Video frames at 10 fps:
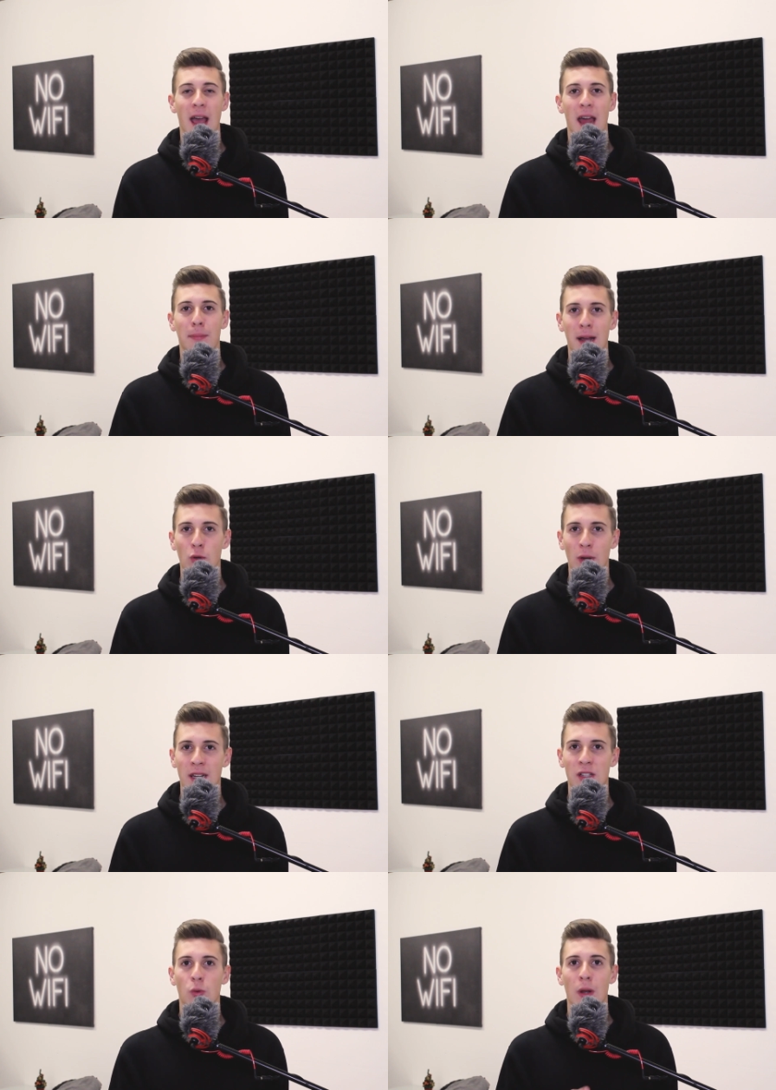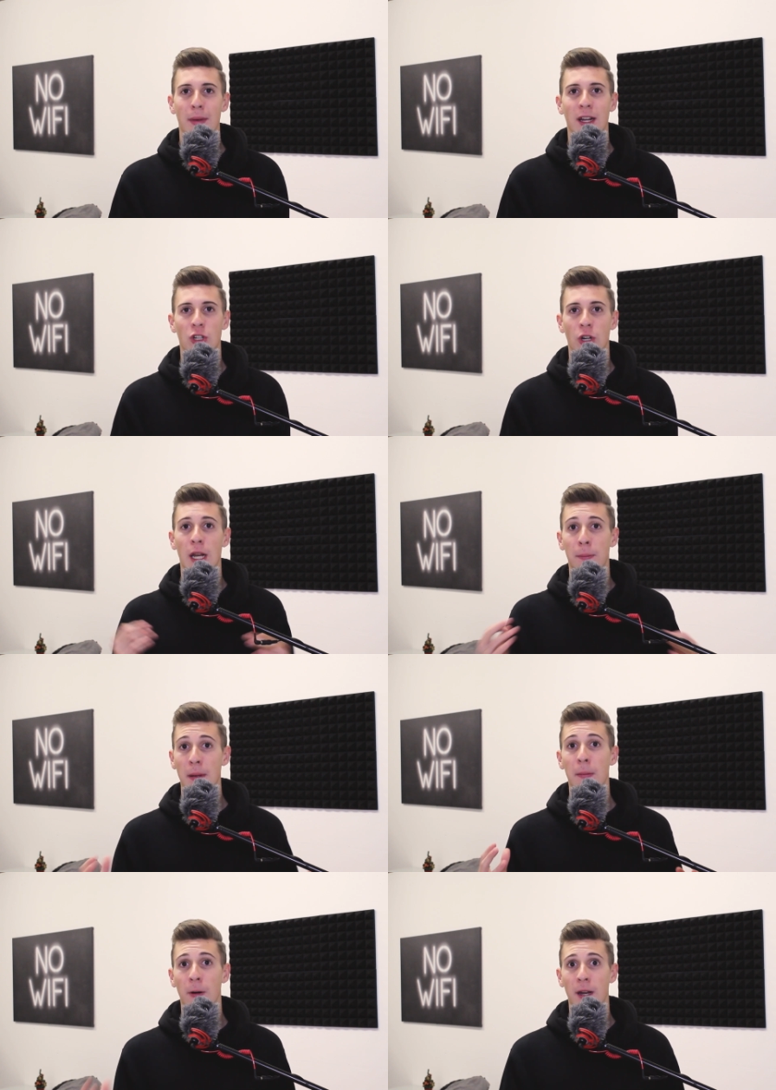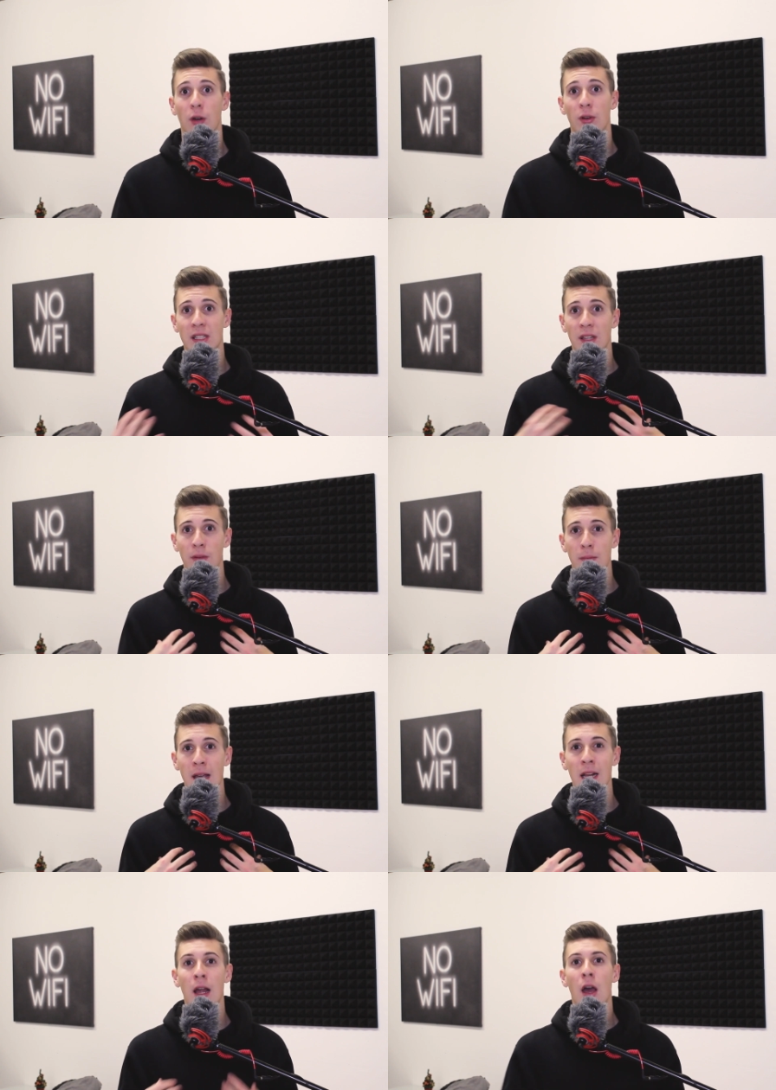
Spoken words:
And by doing this, you will make sure that people that receive email